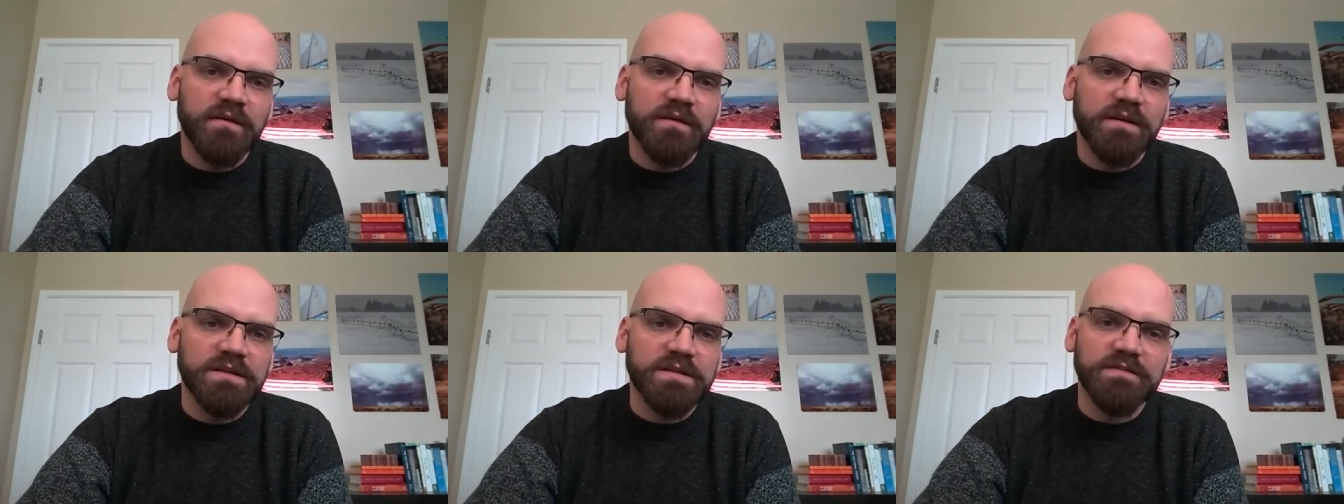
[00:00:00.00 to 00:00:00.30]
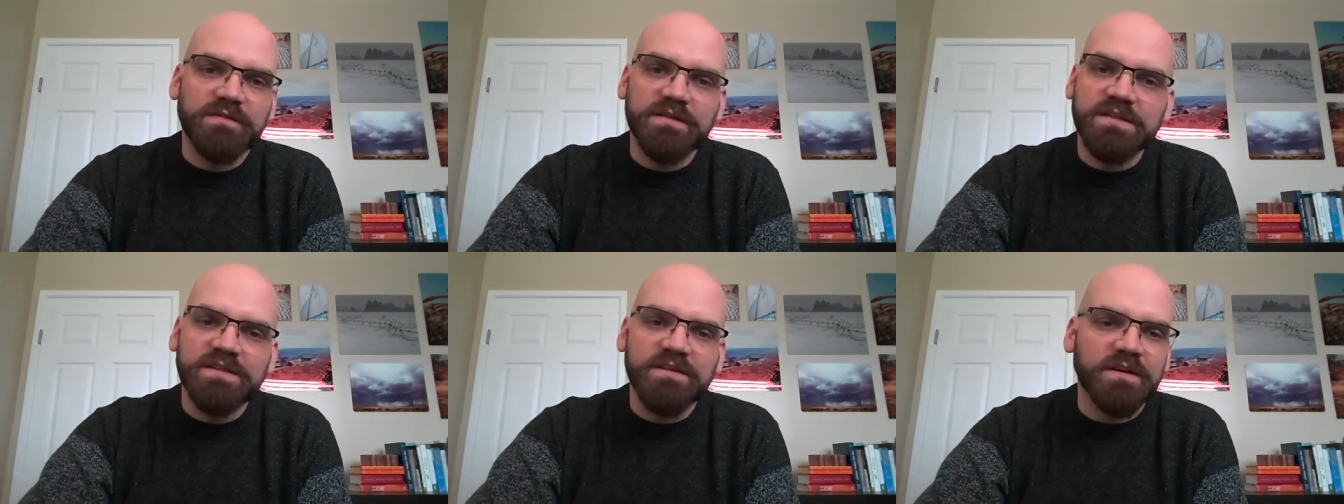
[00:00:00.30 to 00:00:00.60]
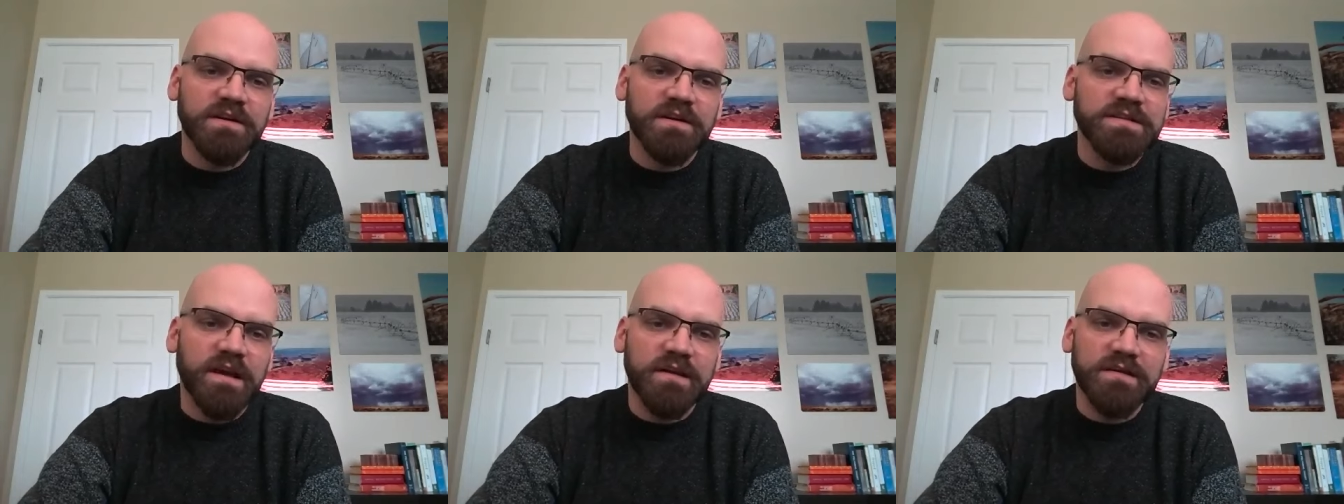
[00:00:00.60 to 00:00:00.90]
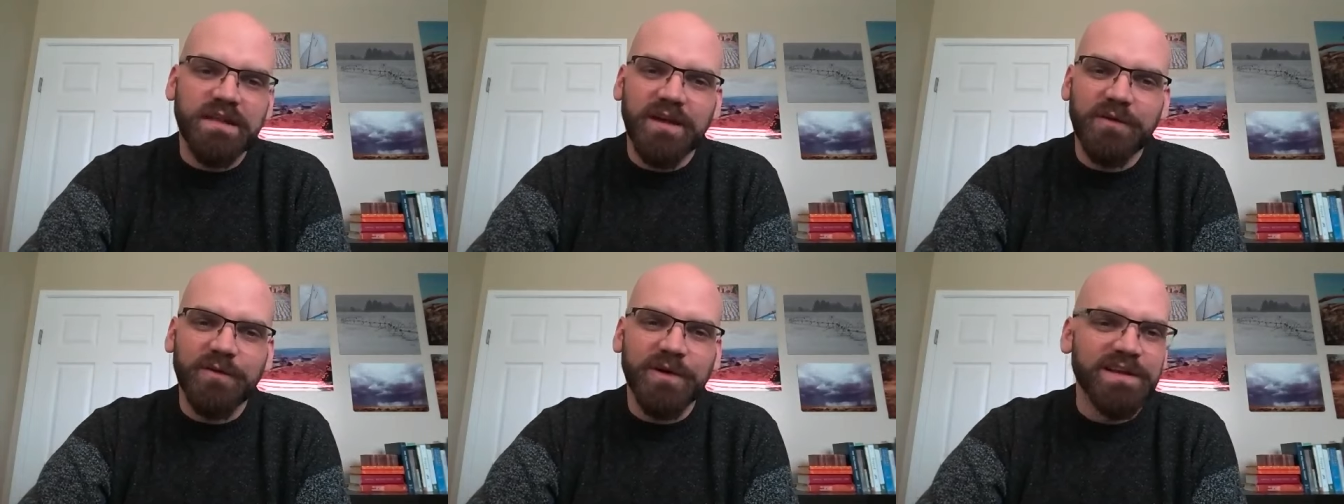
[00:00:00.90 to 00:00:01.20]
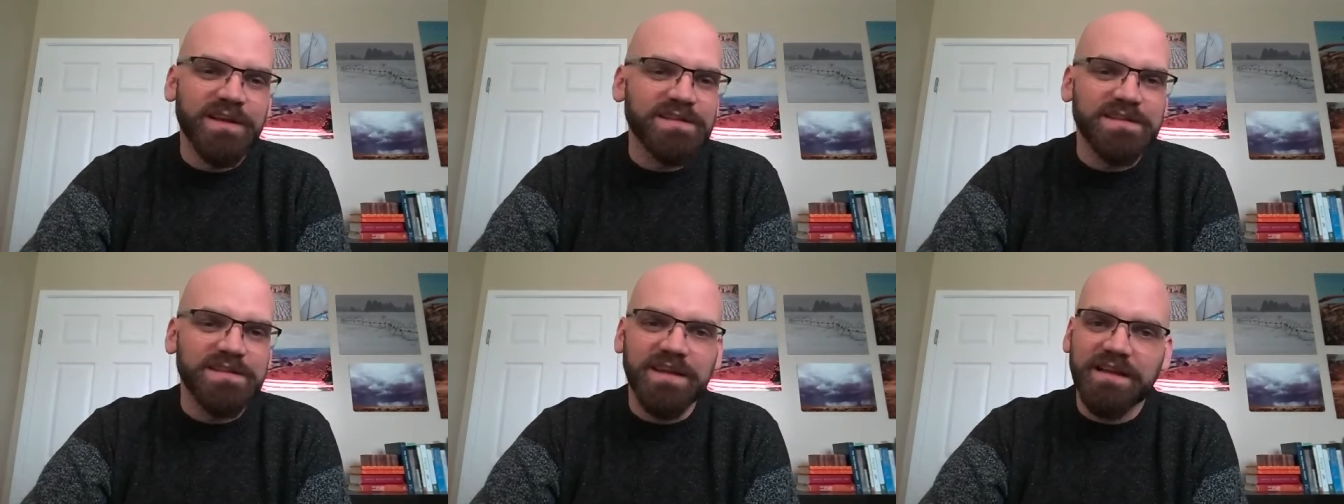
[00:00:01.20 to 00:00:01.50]
Because if it starts out that way,
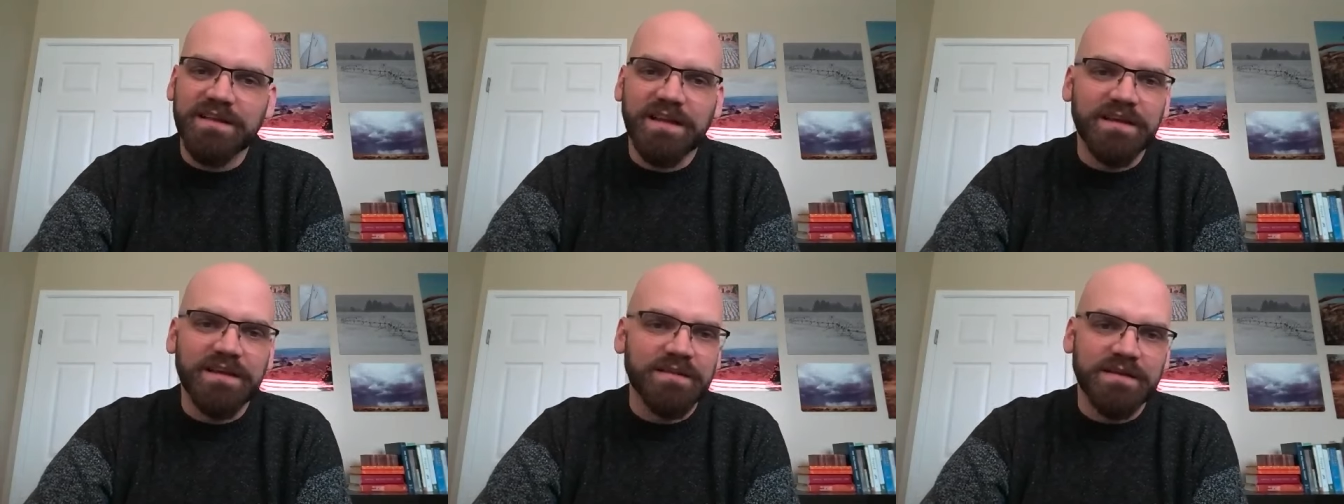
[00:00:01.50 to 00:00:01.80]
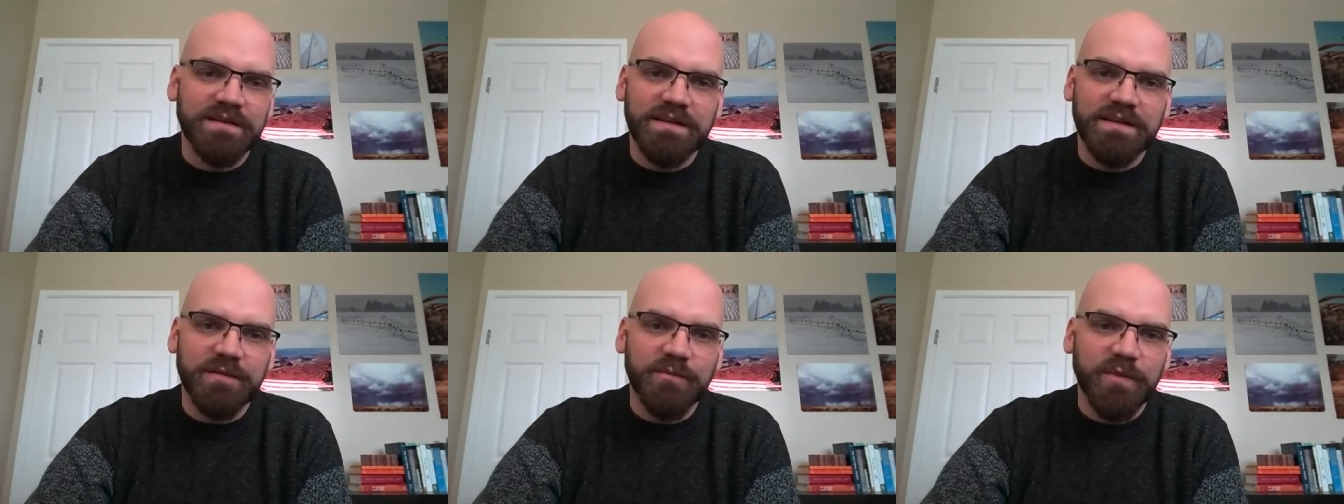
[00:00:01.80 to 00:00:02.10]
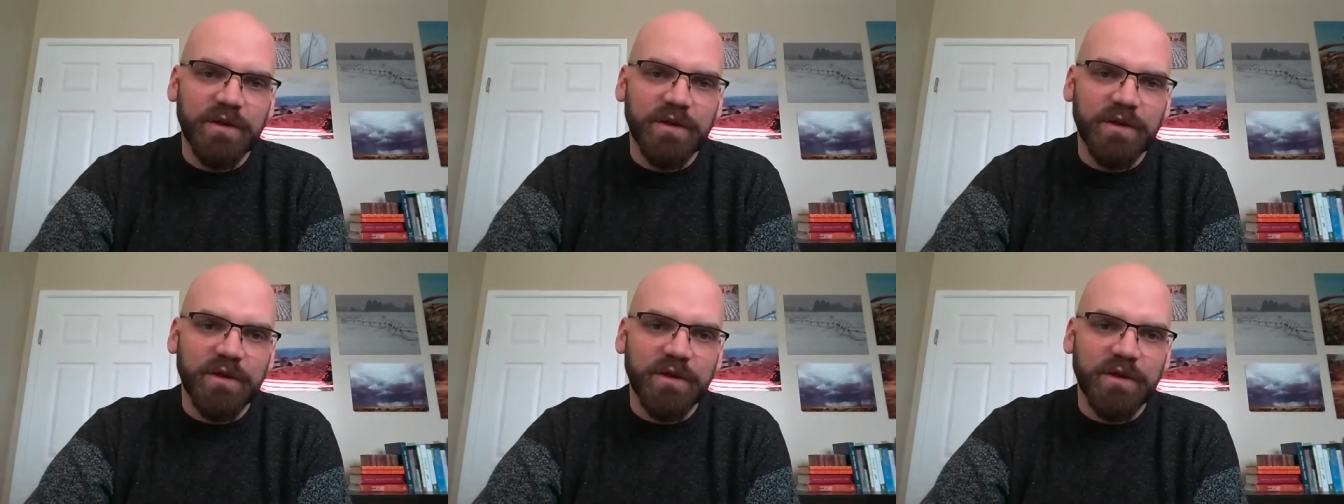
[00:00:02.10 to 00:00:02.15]
it's not likely to get